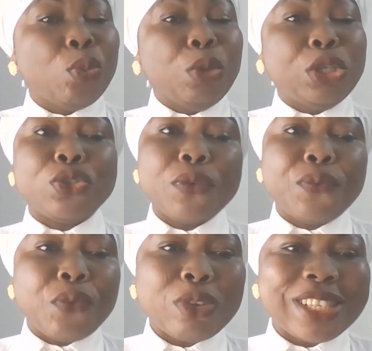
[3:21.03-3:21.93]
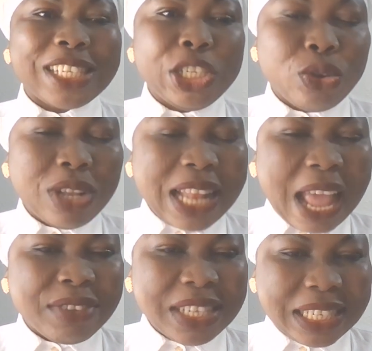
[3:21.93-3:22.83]
will show forth in your
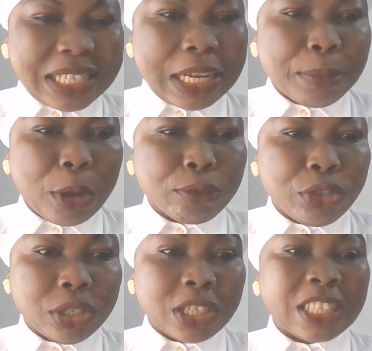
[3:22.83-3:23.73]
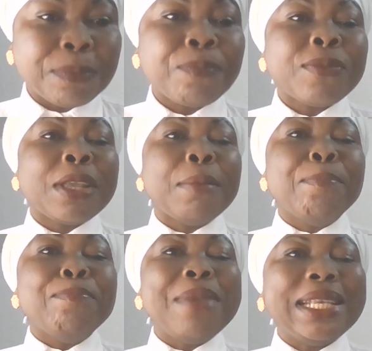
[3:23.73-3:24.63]
life in the name of Jesus.
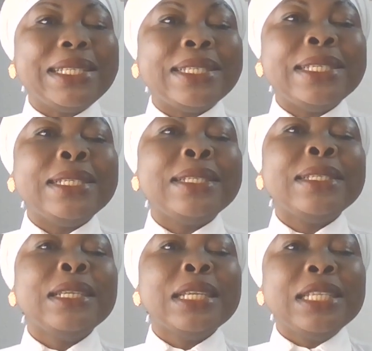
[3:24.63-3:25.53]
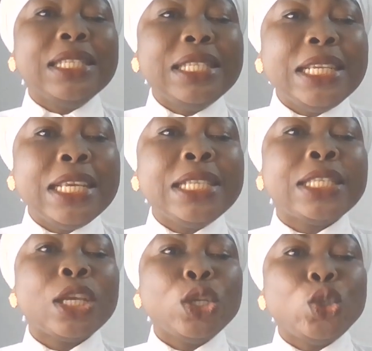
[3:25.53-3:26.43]
Mercy
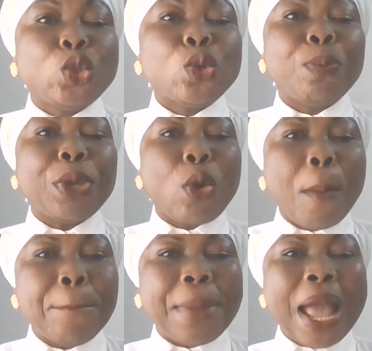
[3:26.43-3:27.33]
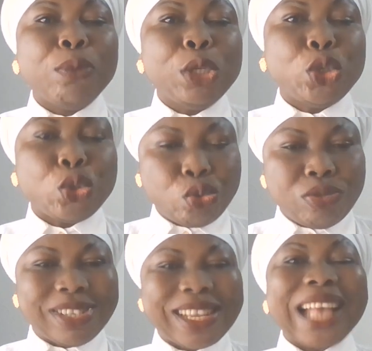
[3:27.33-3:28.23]
needs to be combined with
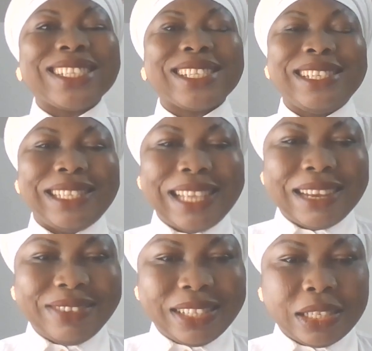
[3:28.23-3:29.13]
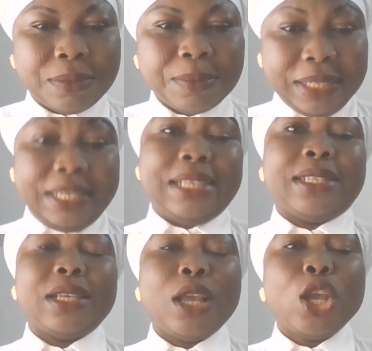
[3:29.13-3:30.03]
truth and sincerity.
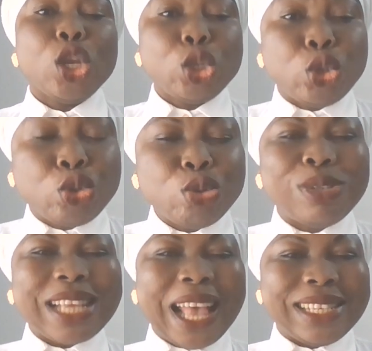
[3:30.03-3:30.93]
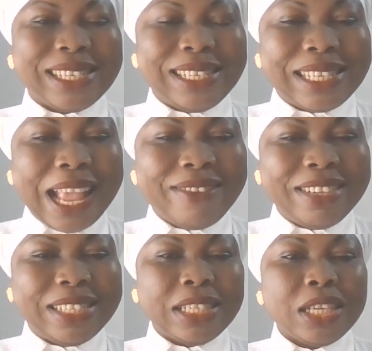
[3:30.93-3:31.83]
Yes. Truth and
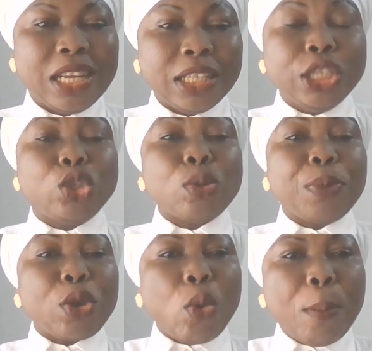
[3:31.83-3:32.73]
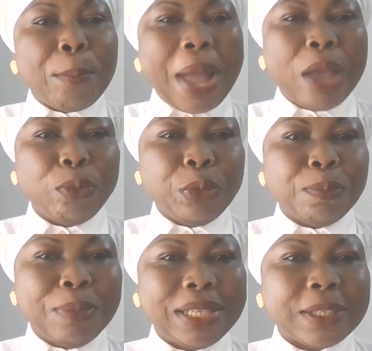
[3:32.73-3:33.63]
sincerity need to be combined with
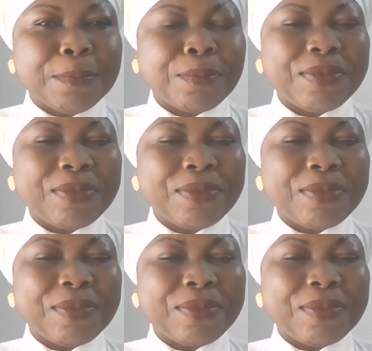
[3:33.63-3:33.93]
mercy.